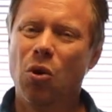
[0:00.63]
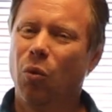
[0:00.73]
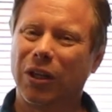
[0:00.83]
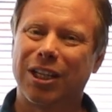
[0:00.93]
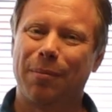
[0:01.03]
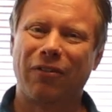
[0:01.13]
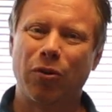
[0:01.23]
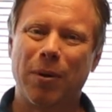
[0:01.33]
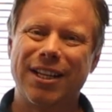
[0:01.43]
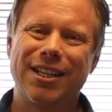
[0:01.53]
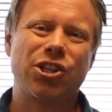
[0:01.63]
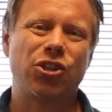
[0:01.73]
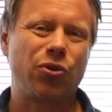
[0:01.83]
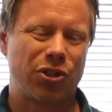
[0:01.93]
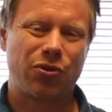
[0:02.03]
What's up, everybody? This
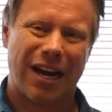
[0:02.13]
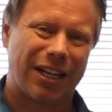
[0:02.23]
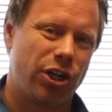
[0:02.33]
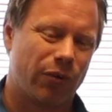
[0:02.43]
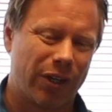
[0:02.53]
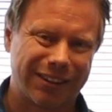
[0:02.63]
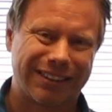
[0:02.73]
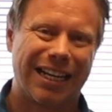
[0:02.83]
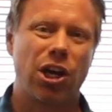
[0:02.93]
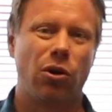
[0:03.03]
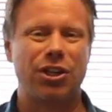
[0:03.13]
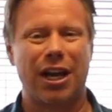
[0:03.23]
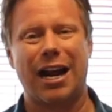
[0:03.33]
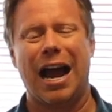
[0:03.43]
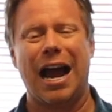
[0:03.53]
is Craddock, your real estate coach,
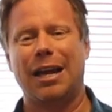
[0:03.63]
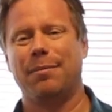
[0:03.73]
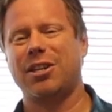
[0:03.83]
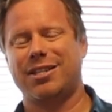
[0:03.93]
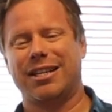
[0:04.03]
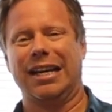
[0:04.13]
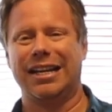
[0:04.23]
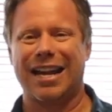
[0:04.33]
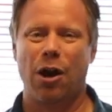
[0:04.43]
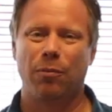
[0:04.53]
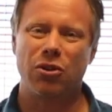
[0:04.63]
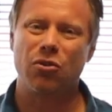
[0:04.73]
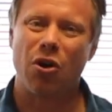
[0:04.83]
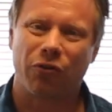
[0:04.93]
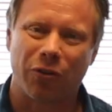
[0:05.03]
and I am excited to help you
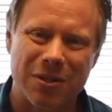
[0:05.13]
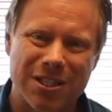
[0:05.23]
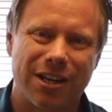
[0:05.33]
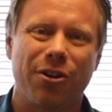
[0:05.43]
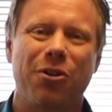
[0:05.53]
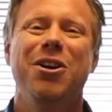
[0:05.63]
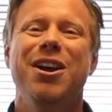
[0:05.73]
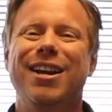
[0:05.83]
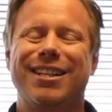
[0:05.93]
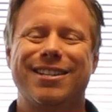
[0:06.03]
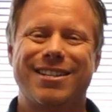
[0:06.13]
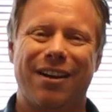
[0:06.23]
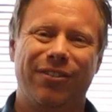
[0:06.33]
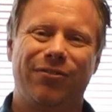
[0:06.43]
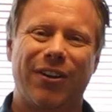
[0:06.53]
go from 0 to
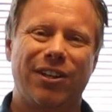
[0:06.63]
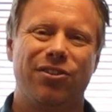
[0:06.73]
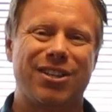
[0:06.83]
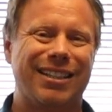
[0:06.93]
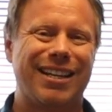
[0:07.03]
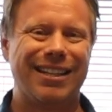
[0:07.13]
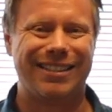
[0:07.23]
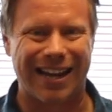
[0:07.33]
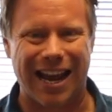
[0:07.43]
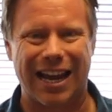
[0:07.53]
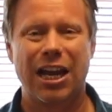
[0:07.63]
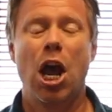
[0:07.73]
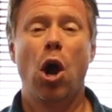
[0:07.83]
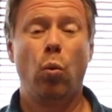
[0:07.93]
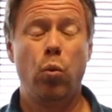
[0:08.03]
7 figures. And today,
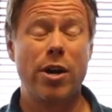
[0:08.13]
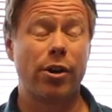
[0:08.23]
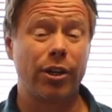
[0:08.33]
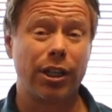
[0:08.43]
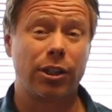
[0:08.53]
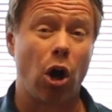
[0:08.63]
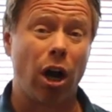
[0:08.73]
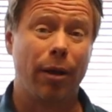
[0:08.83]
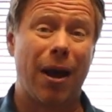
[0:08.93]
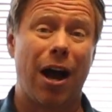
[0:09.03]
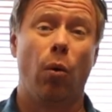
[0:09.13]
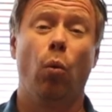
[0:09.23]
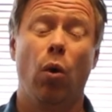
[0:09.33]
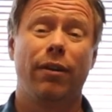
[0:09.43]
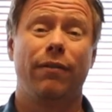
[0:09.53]
we're going to talk about
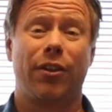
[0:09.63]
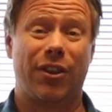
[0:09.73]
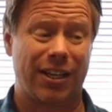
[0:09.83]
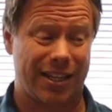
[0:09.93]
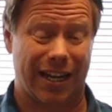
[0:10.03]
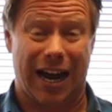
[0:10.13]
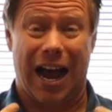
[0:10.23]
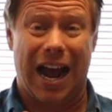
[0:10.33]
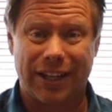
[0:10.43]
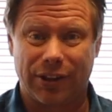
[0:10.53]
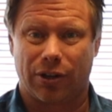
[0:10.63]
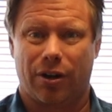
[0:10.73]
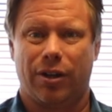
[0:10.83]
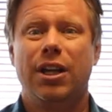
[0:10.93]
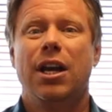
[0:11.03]
one of the things that I
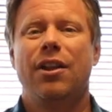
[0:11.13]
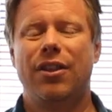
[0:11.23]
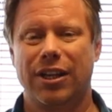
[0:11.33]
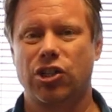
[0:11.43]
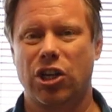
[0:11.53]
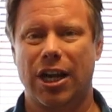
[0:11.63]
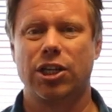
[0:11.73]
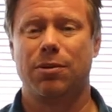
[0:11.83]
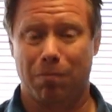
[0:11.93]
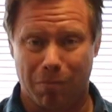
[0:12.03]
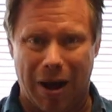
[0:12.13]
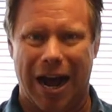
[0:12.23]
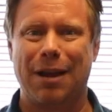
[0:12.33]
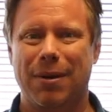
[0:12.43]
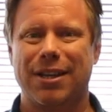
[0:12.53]
learned that has changed
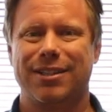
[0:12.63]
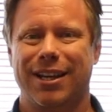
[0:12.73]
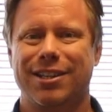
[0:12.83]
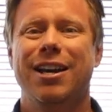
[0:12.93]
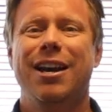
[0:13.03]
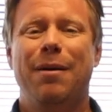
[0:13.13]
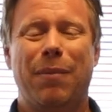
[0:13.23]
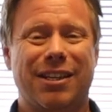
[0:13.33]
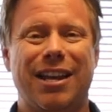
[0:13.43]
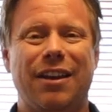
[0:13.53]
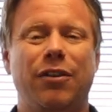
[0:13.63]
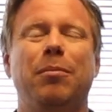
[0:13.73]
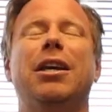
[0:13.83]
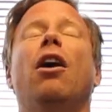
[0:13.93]
my business by saving me